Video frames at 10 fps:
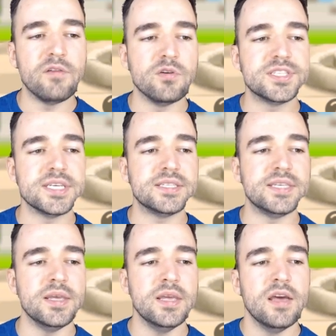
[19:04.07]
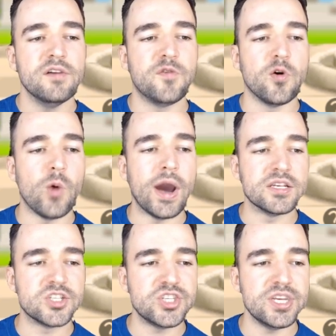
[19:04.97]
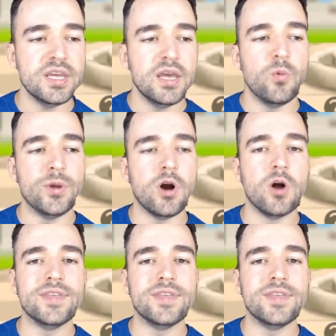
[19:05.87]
60 for YSG with all the